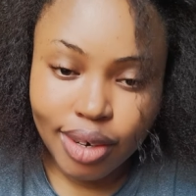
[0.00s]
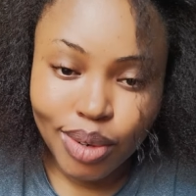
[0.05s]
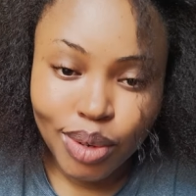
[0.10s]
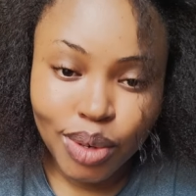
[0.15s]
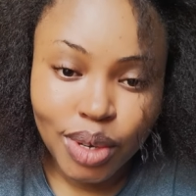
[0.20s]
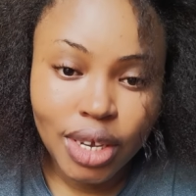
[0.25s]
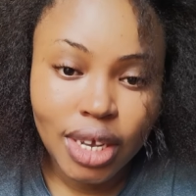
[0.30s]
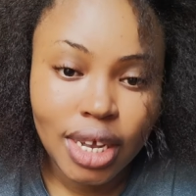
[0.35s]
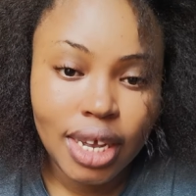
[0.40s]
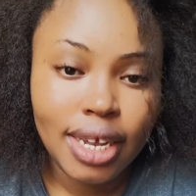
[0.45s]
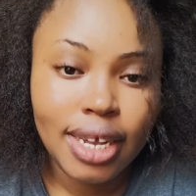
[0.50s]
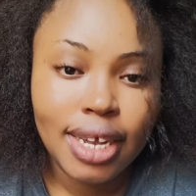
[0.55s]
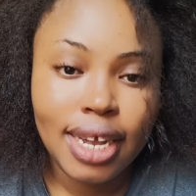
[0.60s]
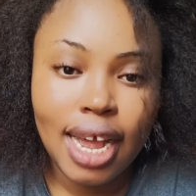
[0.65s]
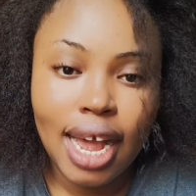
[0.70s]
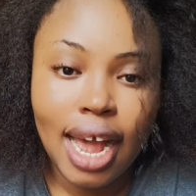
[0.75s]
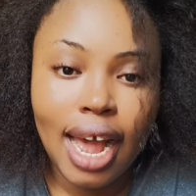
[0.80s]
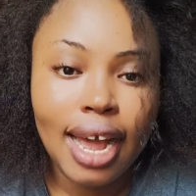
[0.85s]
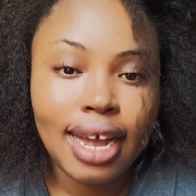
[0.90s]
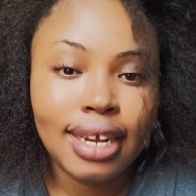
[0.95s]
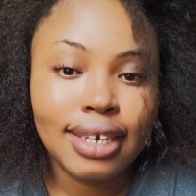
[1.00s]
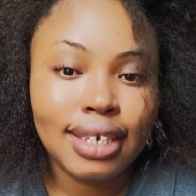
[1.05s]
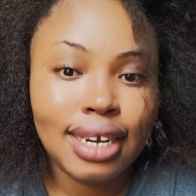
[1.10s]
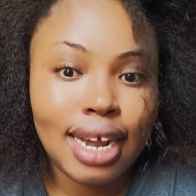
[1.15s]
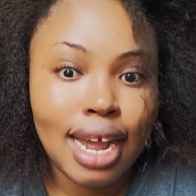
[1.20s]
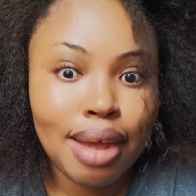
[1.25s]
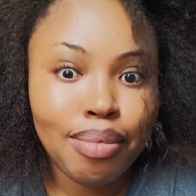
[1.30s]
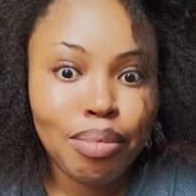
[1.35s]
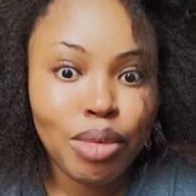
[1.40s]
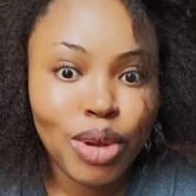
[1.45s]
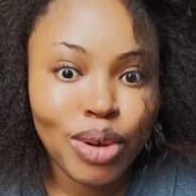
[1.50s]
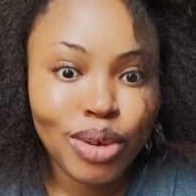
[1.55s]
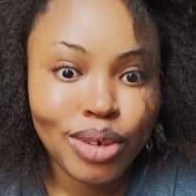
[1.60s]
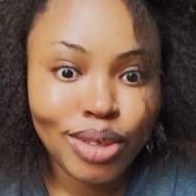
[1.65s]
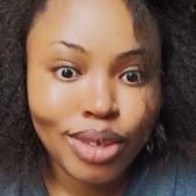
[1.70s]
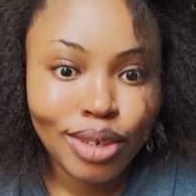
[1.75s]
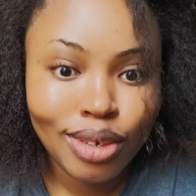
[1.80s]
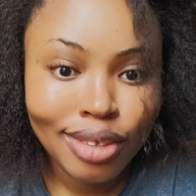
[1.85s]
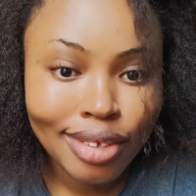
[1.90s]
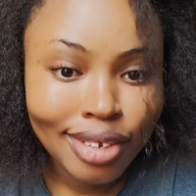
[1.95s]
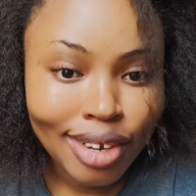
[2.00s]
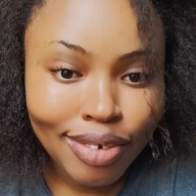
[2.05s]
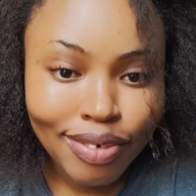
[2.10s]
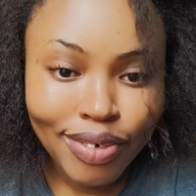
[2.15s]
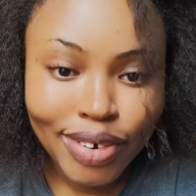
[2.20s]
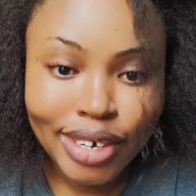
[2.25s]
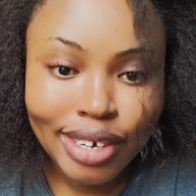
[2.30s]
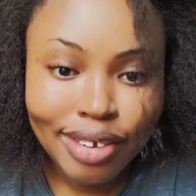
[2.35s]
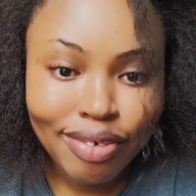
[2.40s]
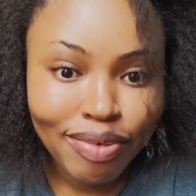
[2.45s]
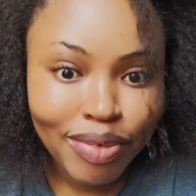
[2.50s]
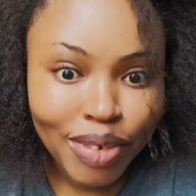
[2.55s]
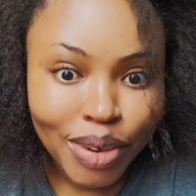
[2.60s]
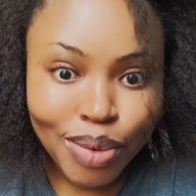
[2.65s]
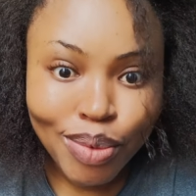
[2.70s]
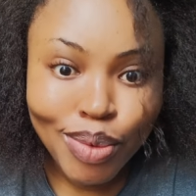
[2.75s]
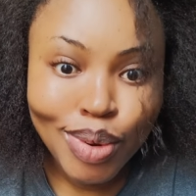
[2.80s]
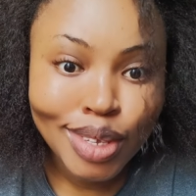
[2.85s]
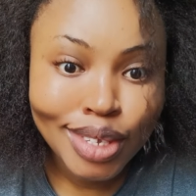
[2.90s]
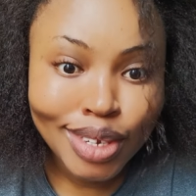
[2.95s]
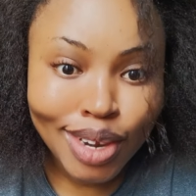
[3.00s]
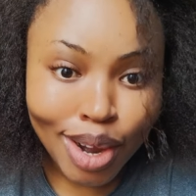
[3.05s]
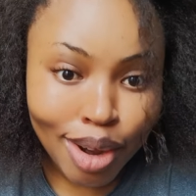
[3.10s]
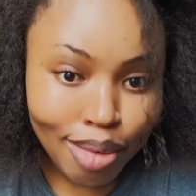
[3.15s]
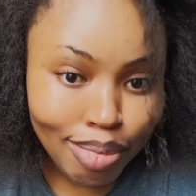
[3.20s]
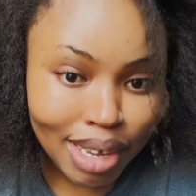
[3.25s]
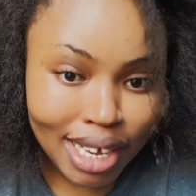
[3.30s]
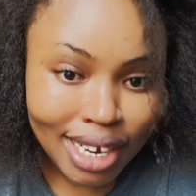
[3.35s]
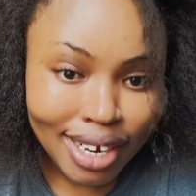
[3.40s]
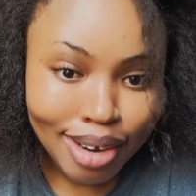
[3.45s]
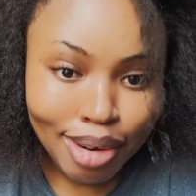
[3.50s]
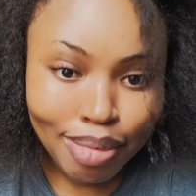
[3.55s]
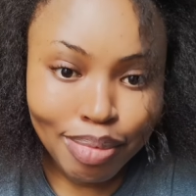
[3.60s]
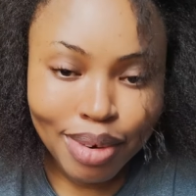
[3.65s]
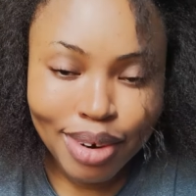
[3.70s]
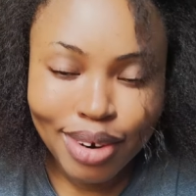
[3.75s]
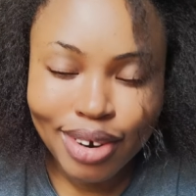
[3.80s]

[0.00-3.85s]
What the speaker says: okay, and I'm your tutor for the few weeks coming up,